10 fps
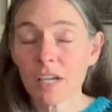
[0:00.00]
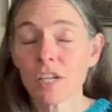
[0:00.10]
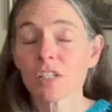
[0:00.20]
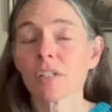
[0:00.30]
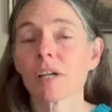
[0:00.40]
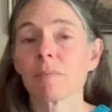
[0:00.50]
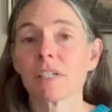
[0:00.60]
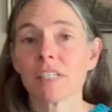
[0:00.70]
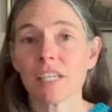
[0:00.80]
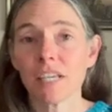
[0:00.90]
so I'm
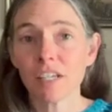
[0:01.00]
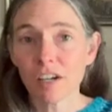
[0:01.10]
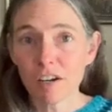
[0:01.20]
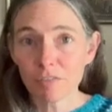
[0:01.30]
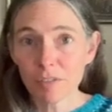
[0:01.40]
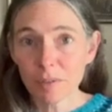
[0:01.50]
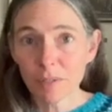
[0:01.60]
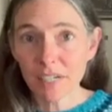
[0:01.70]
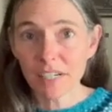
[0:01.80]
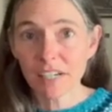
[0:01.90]
gonna take it off real
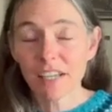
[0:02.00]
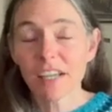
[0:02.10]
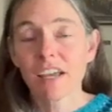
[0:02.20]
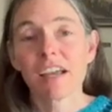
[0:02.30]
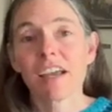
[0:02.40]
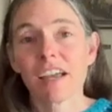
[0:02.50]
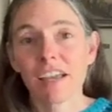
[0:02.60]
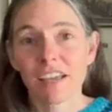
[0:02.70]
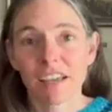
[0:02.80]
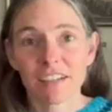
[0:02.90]
quick
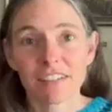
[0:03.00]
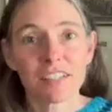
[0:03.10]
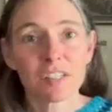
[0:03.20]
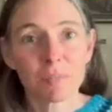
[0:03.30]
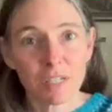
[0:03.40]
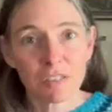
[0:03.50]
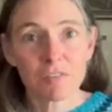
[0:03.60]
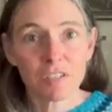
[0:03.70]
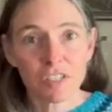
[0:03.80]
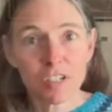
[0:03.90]
and get to my next
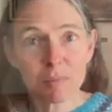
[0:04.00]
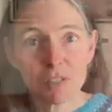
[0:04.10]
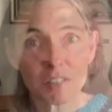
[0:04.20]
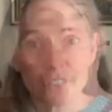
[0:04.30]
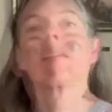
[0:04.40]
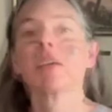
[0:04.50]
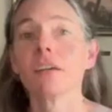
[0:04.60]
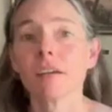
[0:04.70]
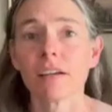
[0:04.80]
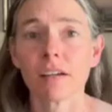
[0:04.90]
finished object.
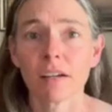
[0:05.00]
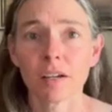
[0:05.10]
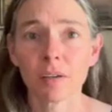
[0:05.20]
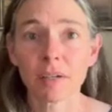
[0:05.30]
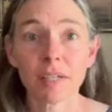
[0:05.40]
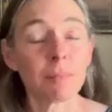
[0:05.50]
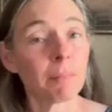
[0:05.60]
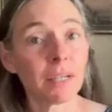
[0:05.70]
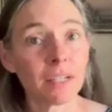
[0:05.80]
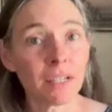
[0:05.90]
All right,
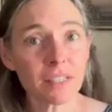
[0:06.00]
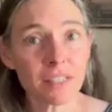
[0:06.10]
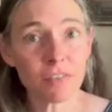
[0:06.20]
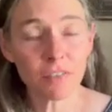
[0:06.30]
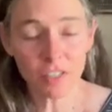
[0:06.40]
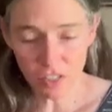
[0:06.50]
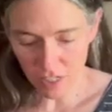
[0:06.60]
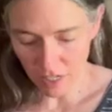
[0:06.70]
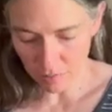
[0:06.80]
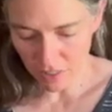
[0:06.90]
my next finished
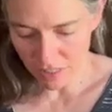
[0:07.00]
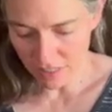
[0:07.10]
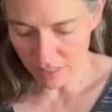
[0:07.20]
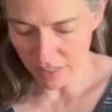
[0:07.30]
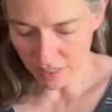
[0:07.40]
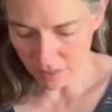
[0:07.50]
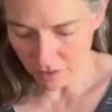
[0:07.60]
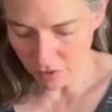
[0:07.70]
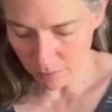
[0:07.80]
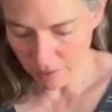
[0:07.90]
object is yet
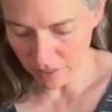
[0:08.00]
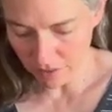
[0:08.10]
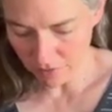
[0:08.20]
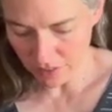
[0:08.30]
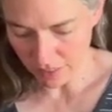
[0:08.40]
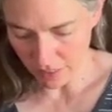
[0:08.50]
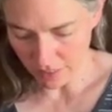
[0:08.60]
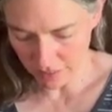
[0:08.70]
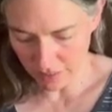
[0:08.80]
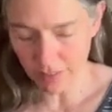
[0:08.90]
another pair of
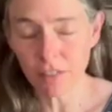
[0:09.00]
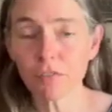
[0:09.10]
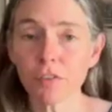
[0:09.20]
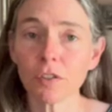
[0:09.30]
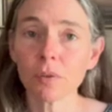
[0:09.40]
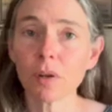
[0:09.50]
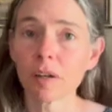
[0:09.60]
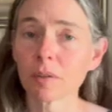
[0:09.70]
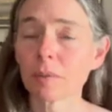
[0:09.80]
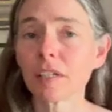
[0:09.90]
socks. If you
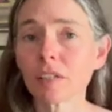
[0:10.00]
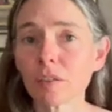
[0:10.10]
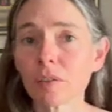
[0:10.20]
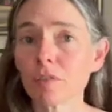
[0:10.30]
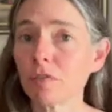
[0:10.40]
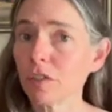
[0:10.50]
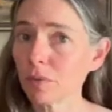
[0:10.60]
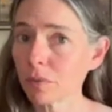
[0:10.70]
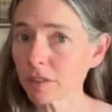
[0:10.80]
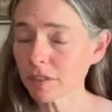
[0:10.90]
are a regular
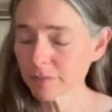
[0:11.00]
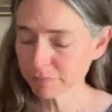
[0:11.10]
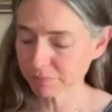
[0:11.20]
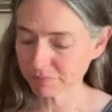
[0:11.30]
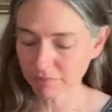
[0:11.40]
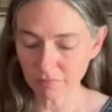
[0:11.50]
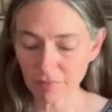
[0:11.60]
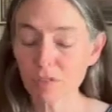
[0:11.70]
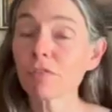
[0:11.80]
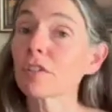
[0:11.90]
viewer,
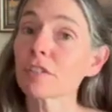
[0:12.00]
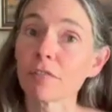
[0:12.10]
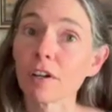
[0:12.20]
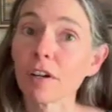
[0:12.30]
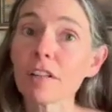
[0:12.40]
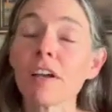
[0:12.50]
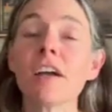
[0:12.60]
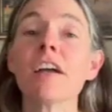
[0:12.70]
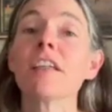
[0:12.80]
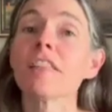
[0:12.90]
first of all,
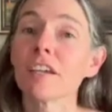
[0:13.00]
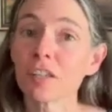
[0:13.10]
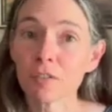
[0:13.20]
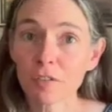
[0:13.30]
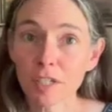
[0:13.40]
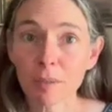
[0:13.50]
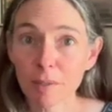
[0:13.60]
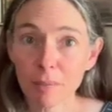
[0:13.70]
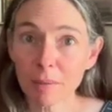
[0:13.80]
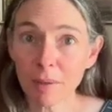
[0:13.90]
thank you for keep
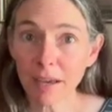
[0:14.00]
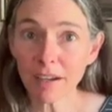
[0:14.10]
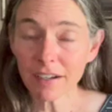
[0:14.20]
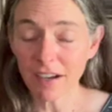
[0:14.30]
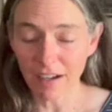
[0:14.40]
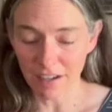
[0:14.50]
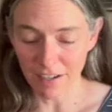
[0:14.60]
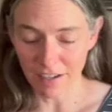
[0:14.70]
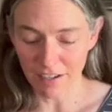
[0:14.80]
coming back. I